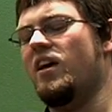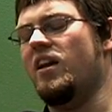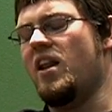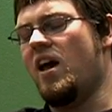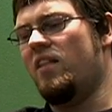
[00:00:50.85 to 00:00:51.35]

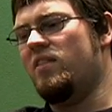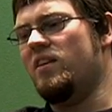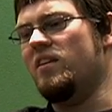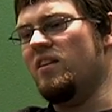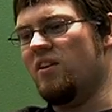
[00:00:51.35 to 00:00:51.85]
and it had
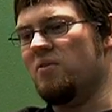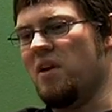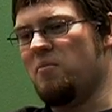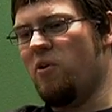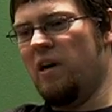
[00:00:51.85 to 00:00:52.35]
the ICO
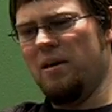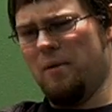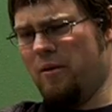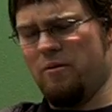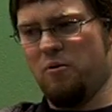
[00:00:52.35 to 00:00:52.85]
demo on it,
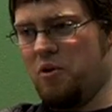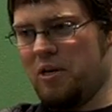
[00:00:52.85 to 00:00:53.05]
and I threw